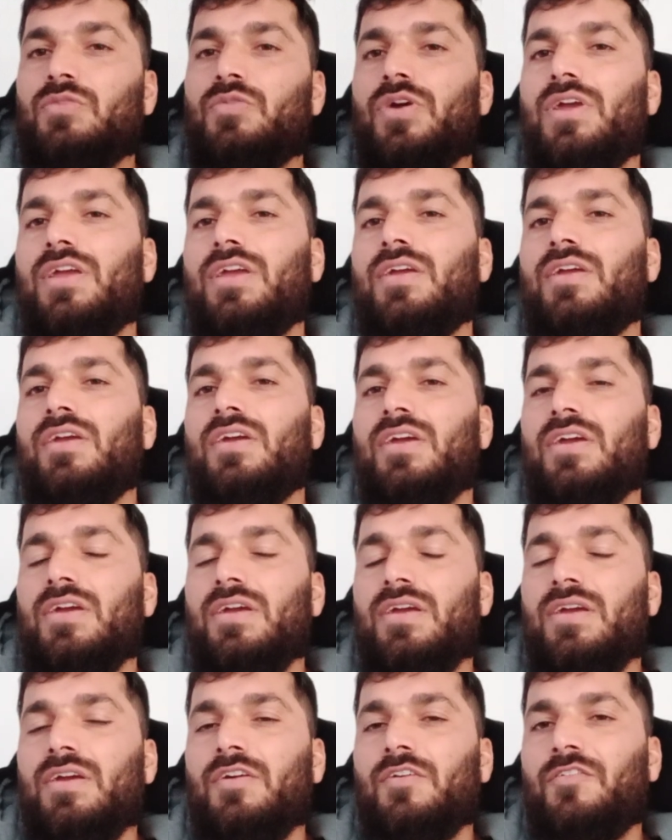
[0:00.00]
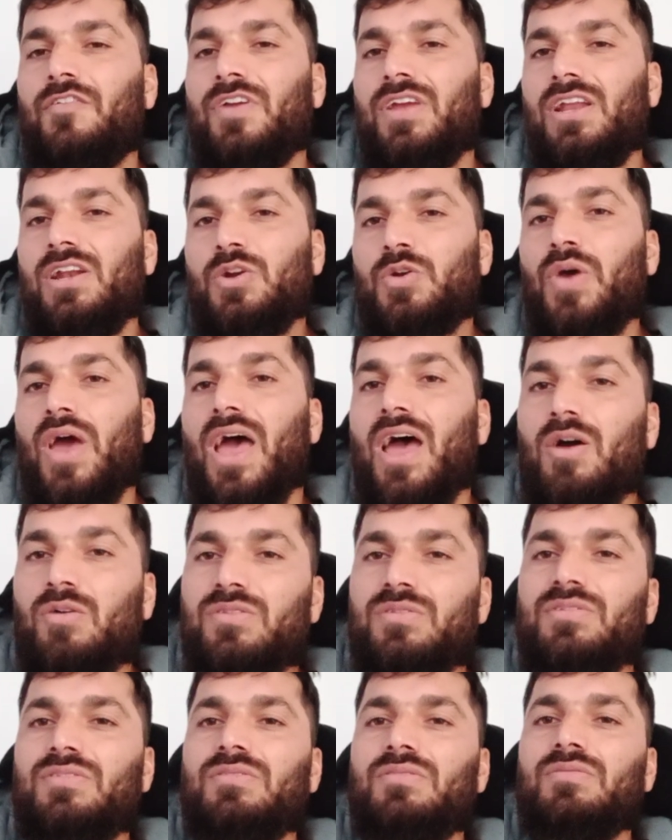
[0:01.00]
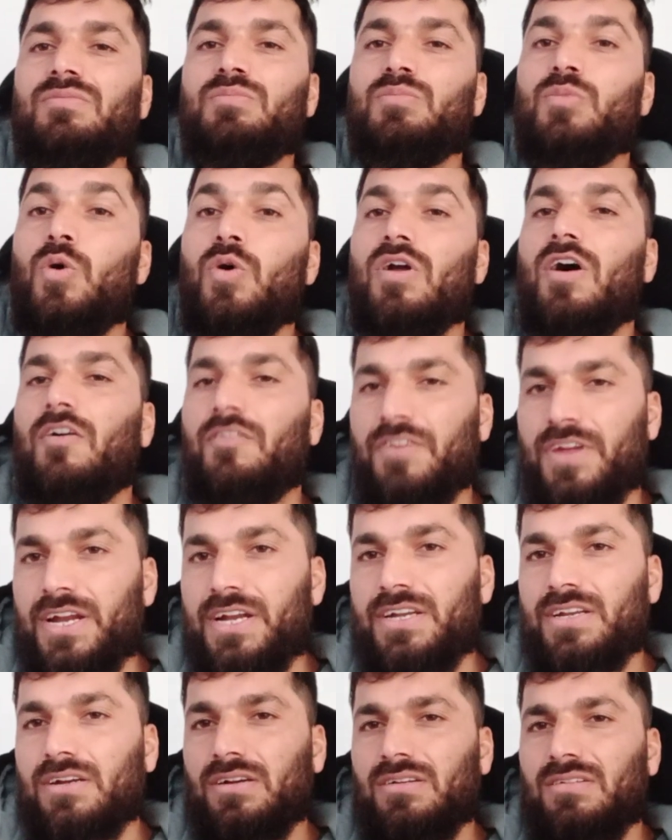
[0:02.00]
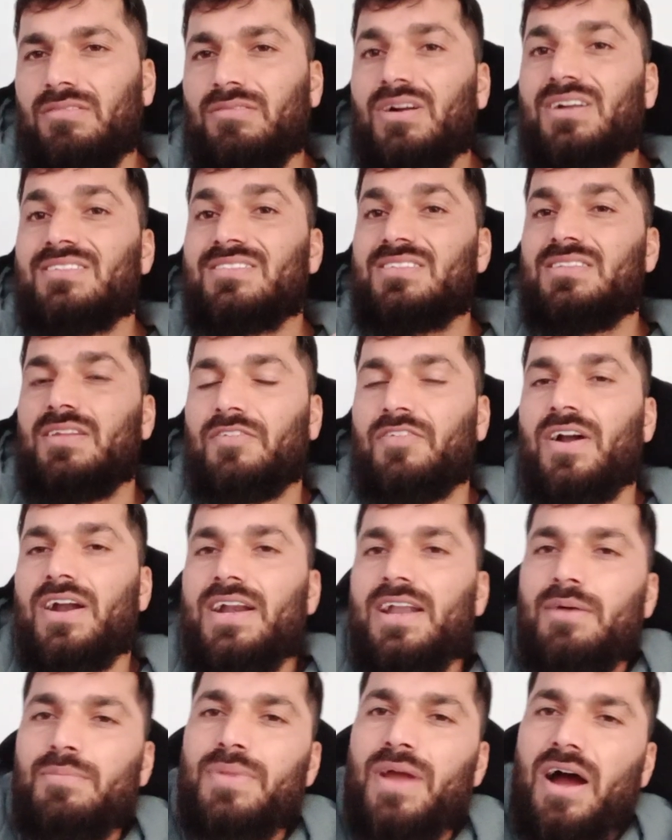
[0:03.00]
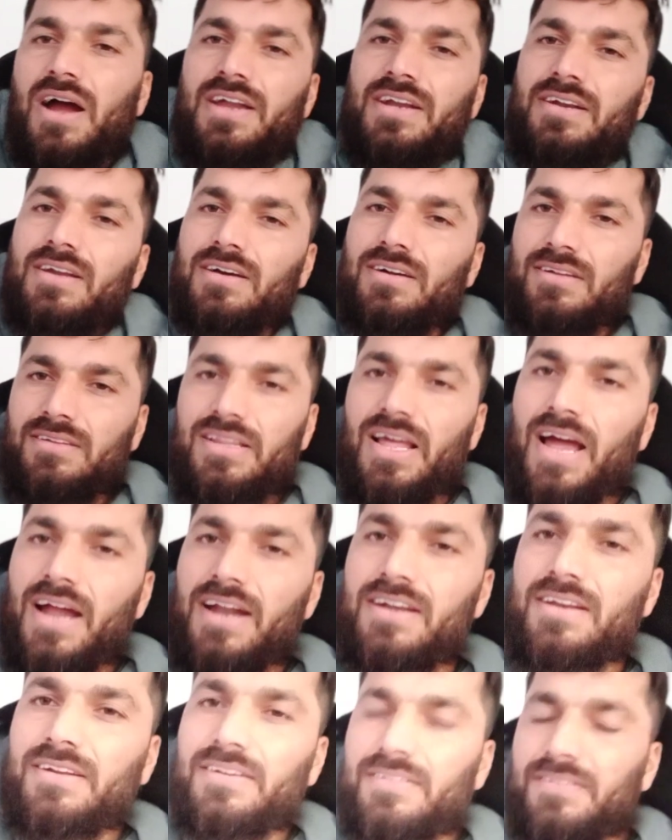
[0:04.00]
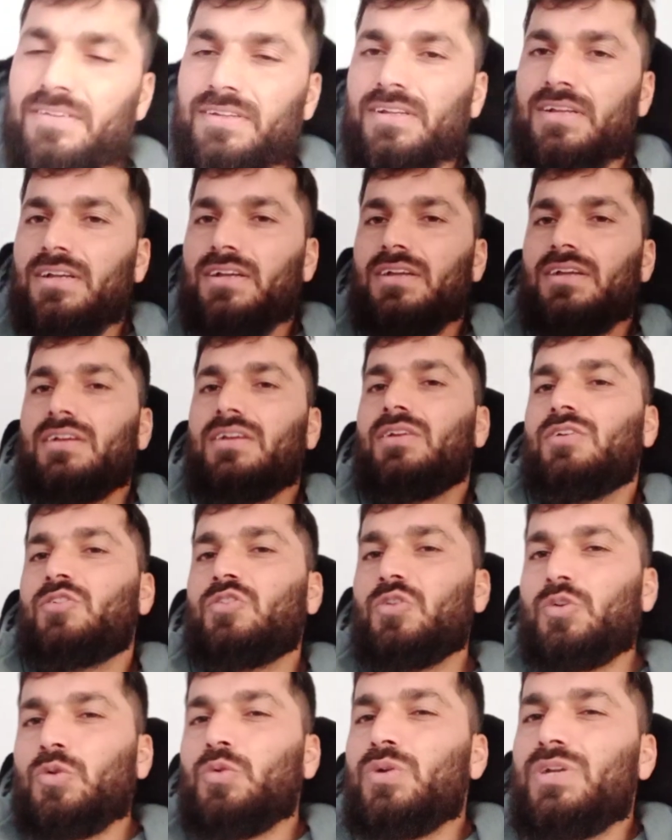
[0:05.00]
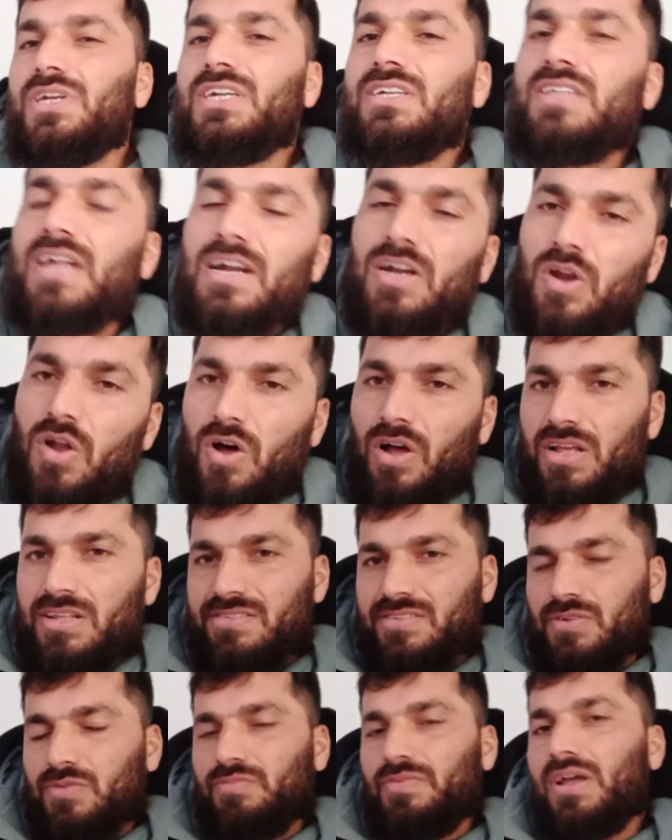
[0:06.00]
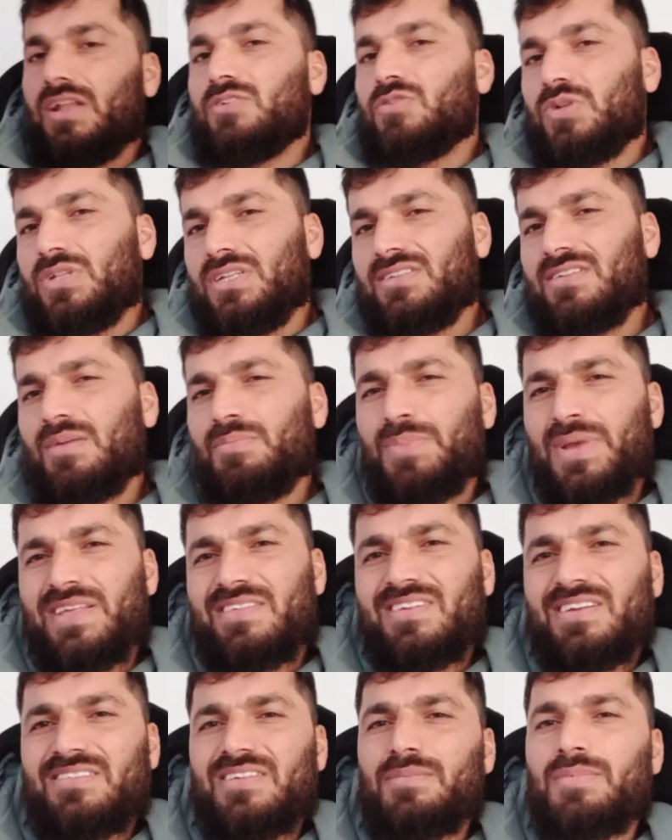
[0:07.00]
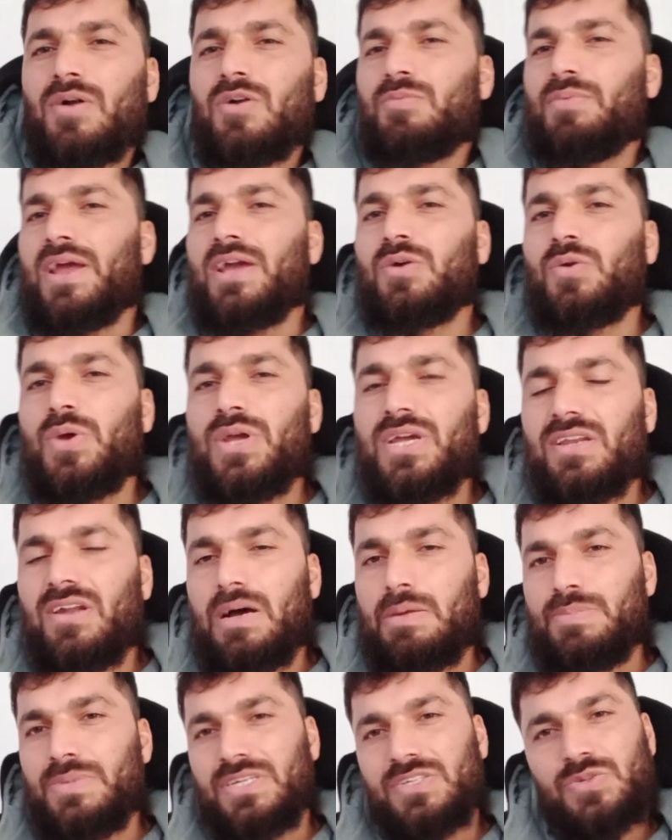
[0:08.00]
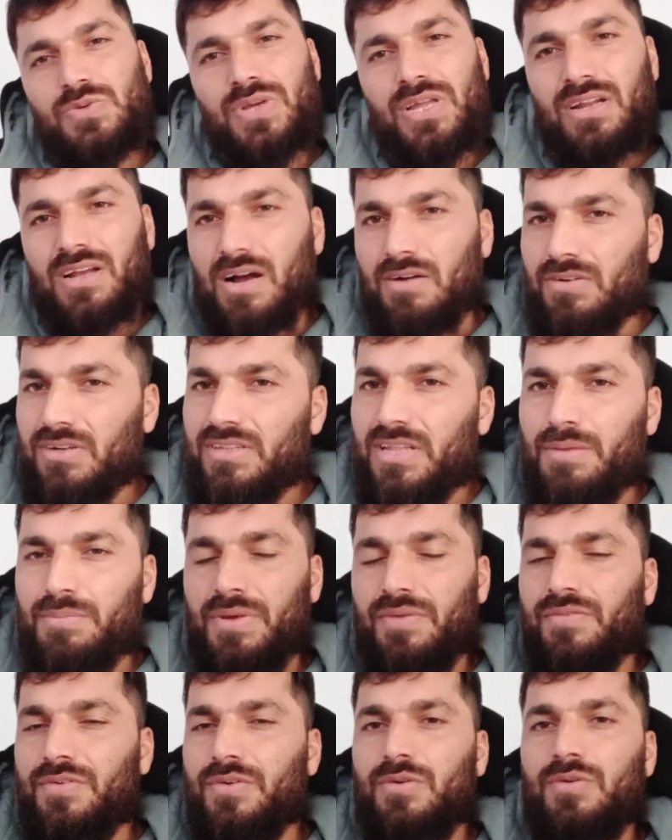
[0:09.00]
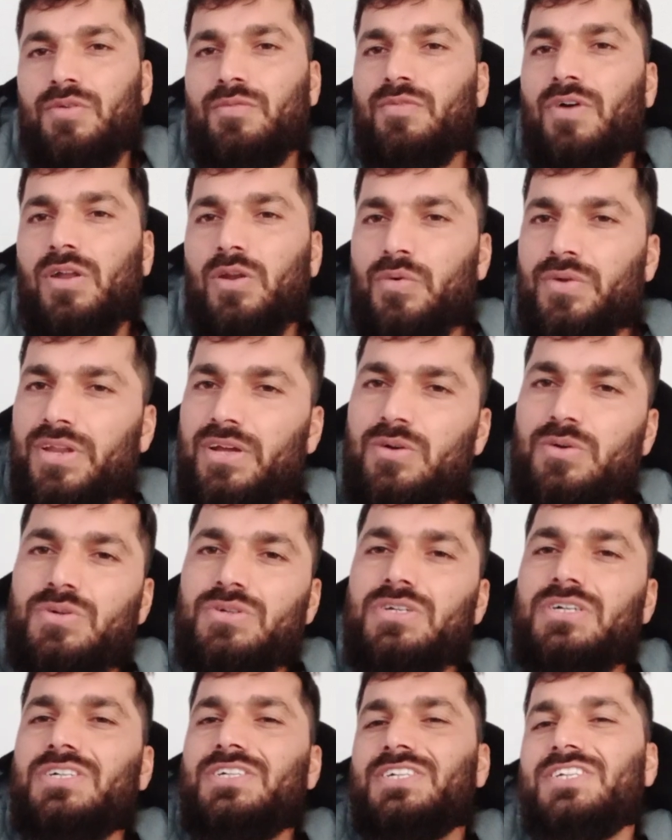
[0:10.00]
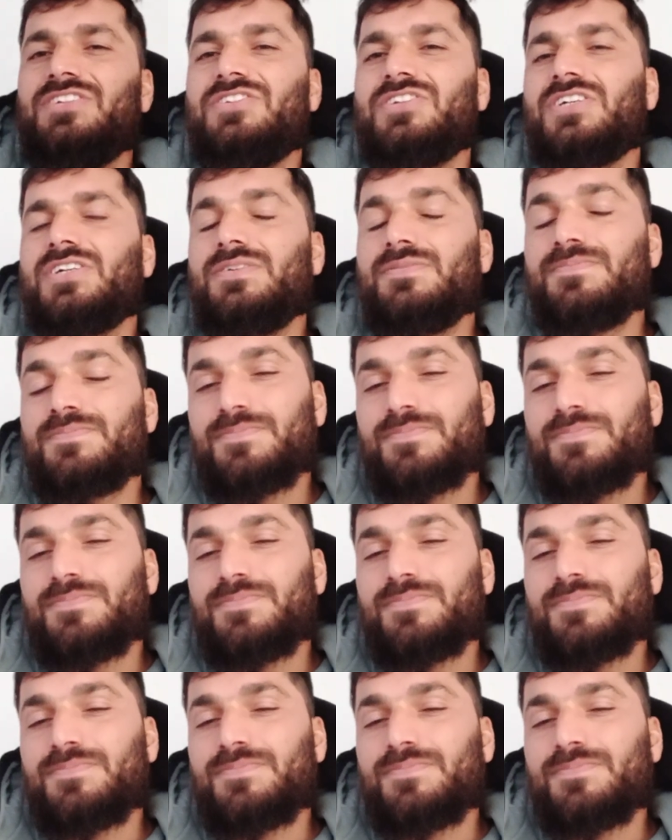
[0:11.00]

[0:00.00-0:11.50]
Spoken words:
we feel to have more of it. What's the funda behind that? So do read that law as well. So these are basics about microeconomics. You can cover them if you follow any good teacher,